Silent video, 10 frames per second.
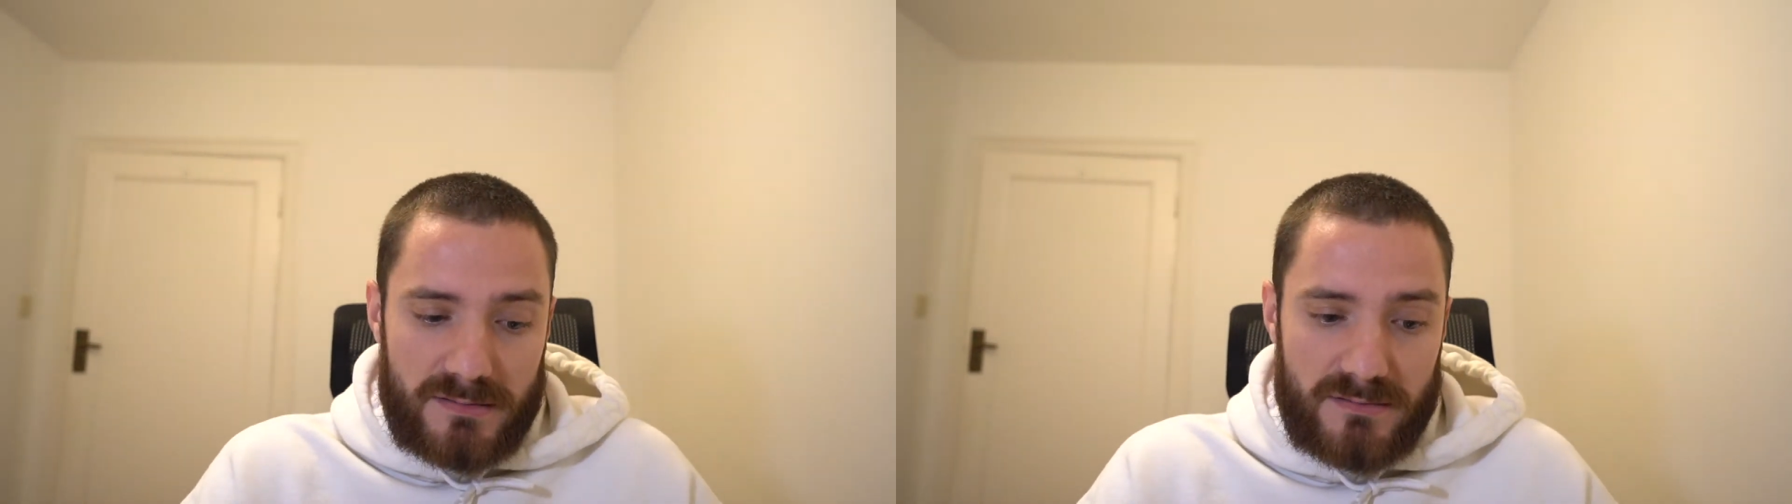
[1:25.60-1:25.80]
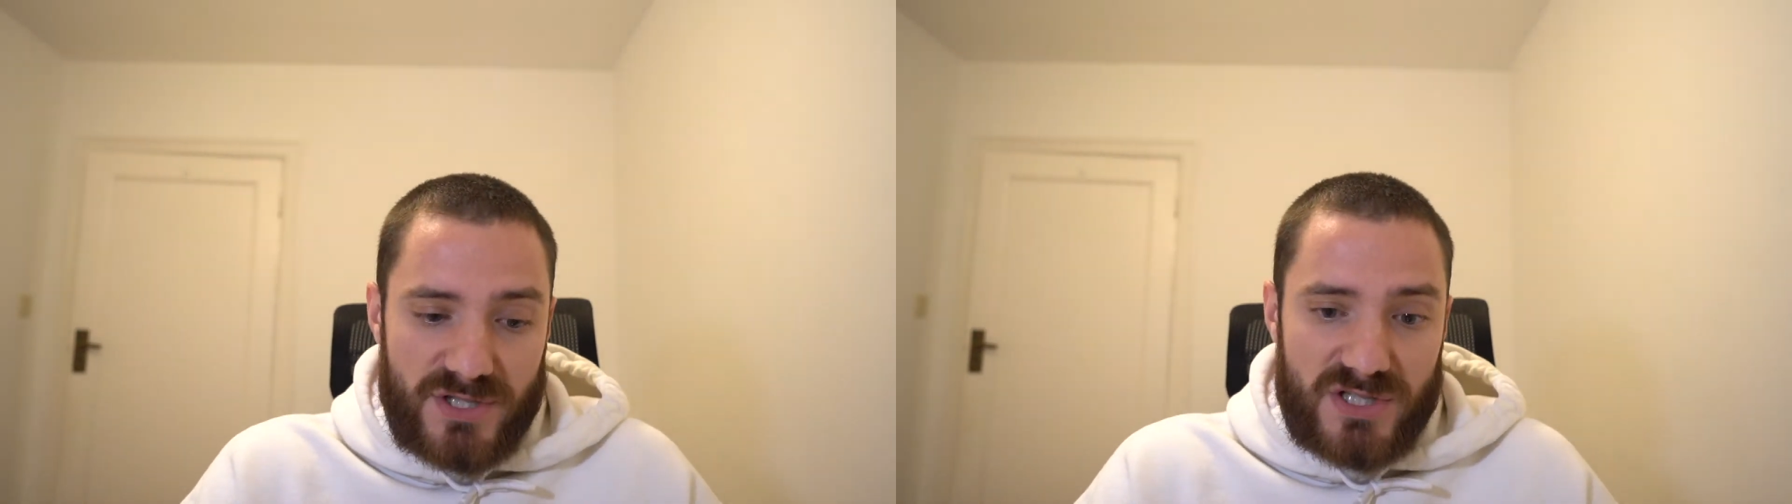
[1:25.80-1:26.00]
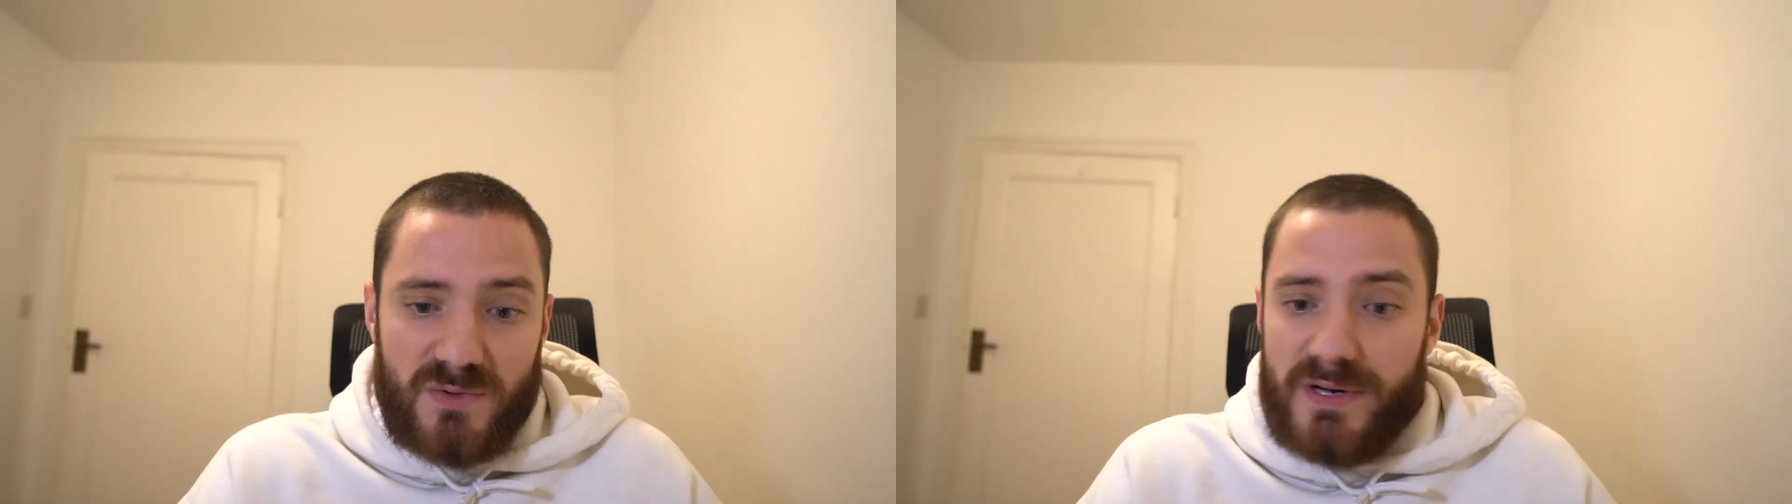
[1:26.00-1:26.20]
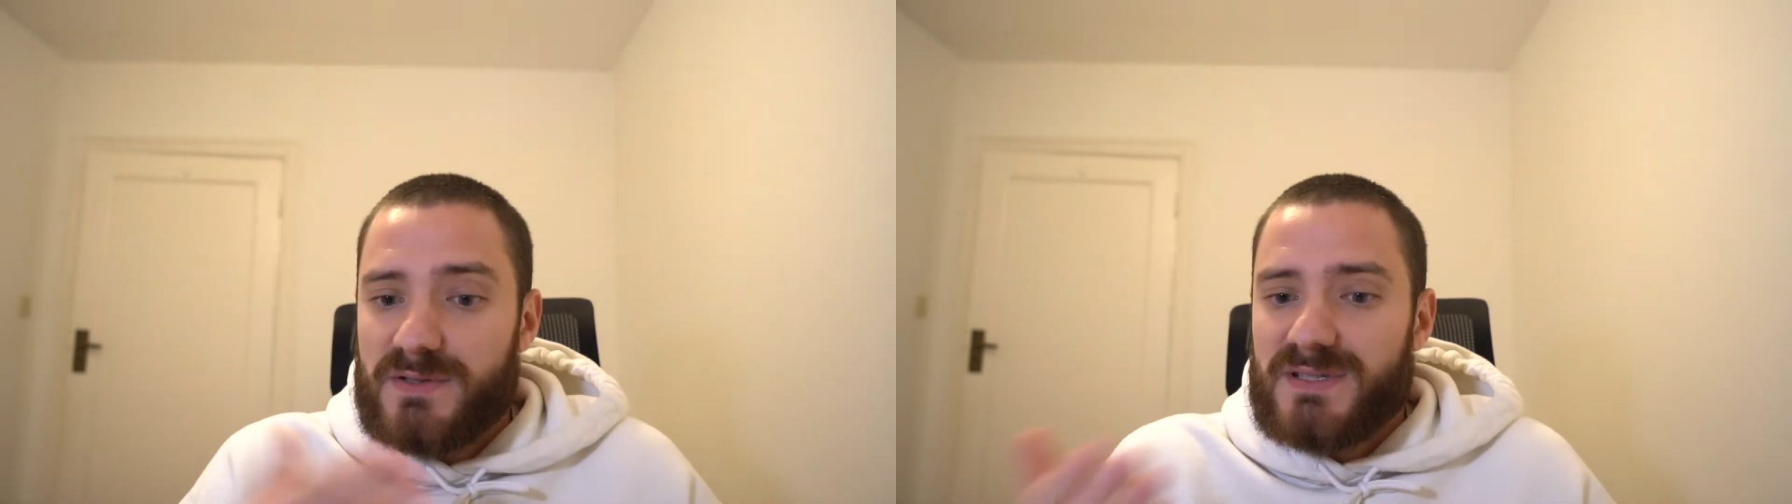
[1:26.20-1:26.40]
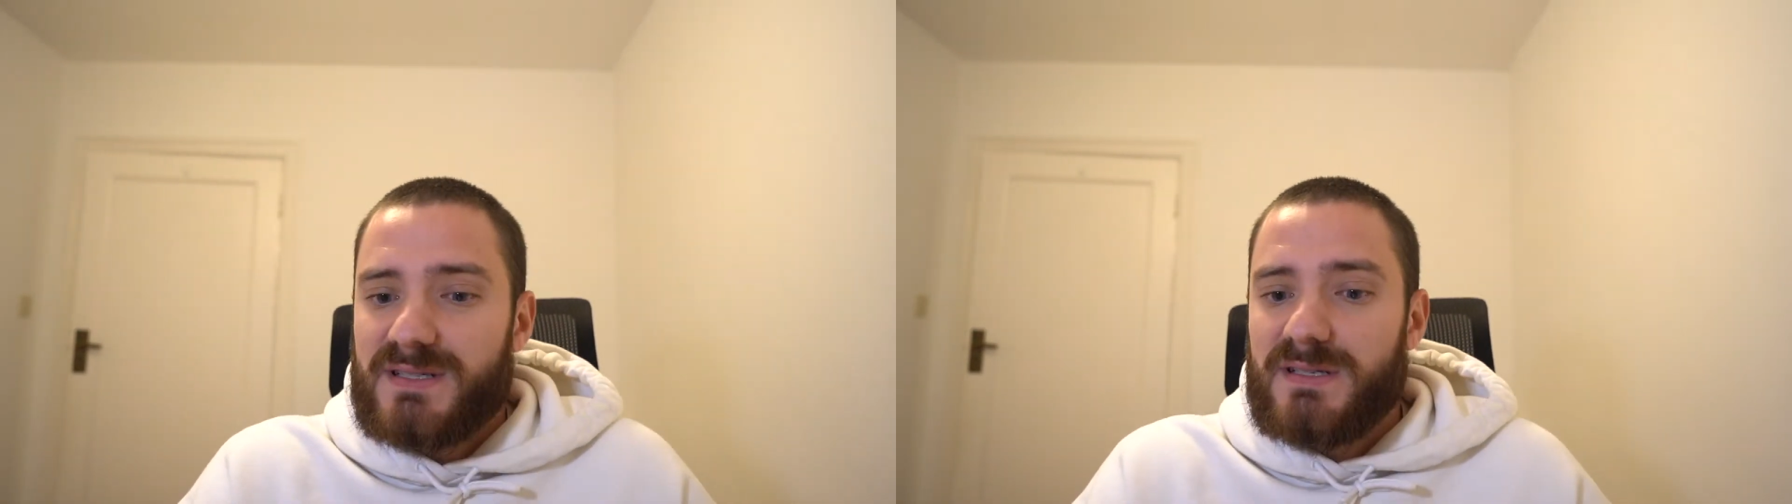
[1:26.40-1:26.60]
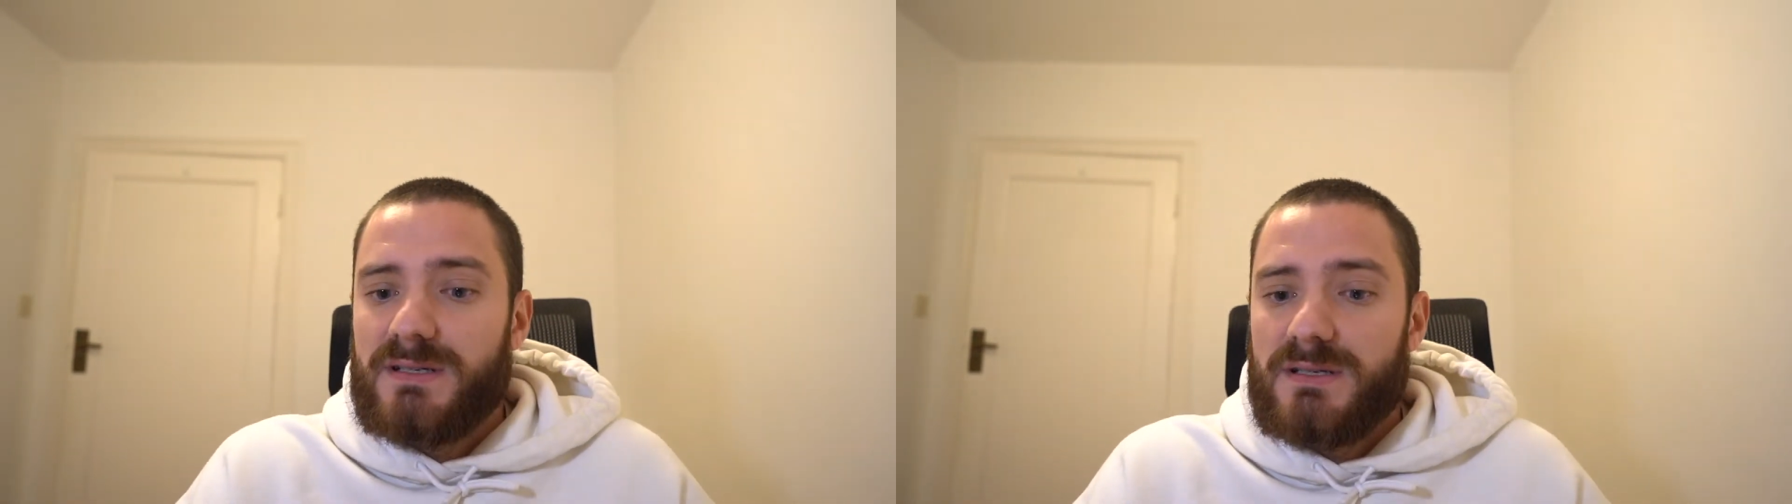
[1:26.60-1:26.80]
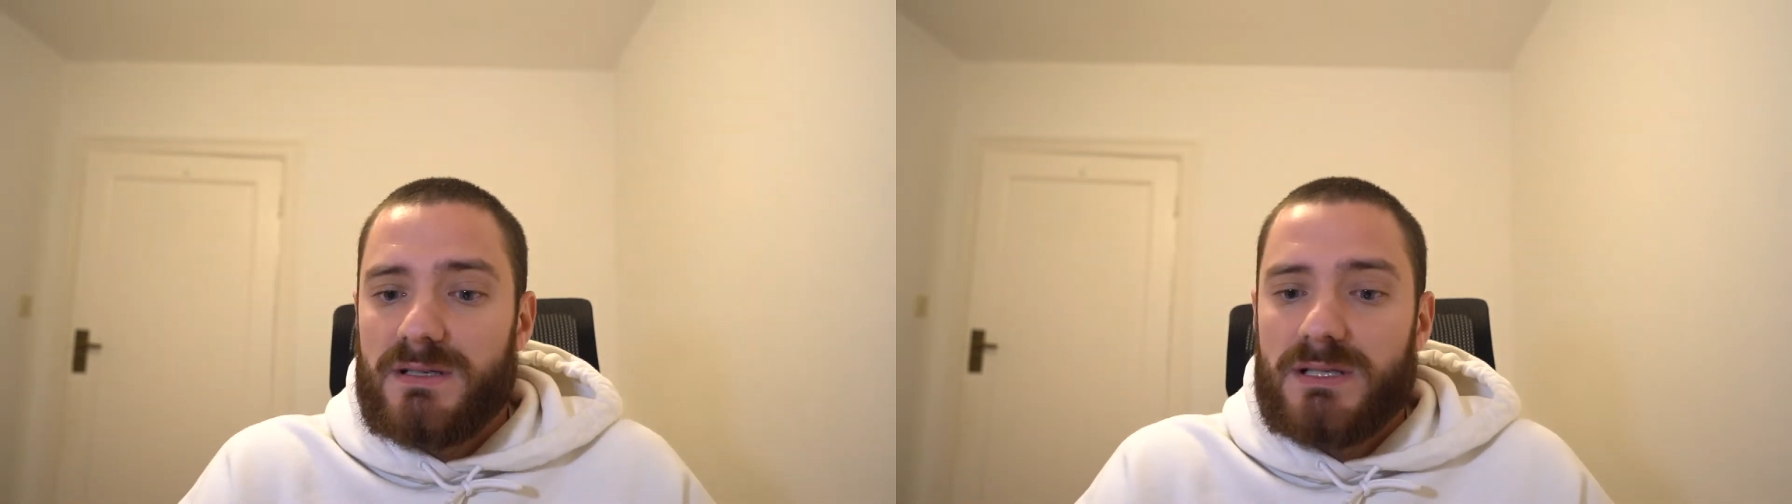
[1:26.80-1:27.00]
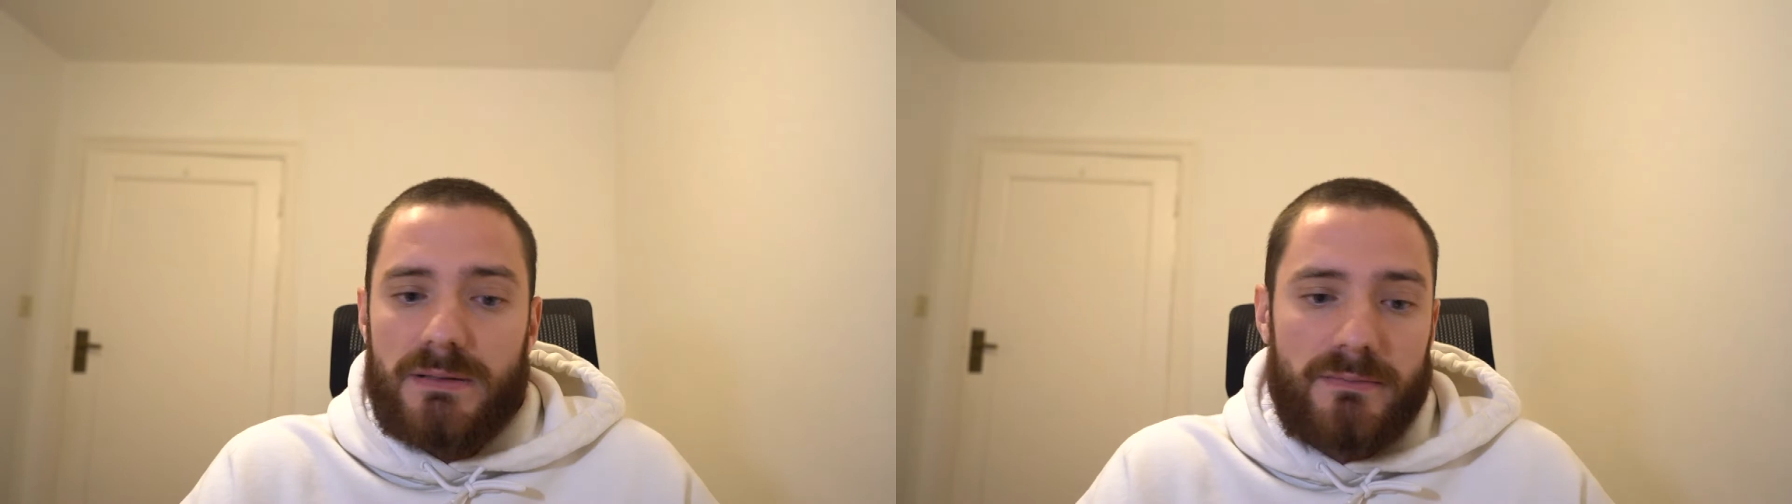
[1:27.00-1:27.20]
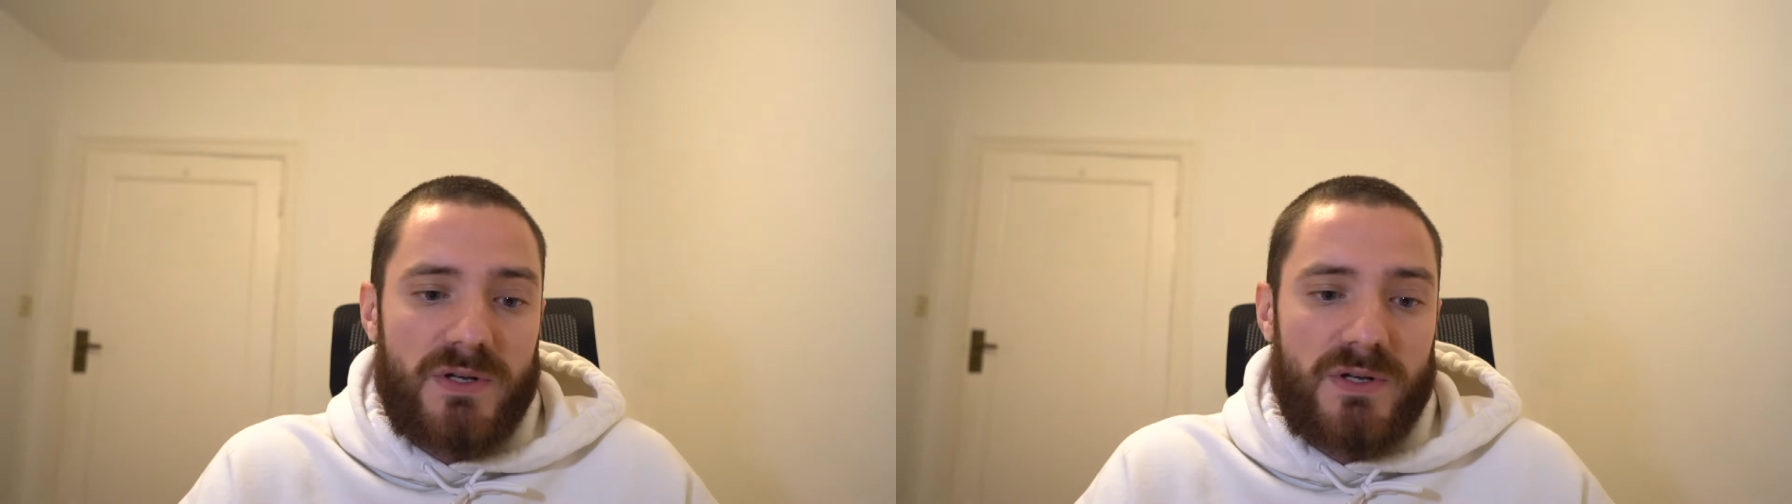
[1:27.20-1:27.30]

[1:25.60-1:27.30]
Just wanted to see,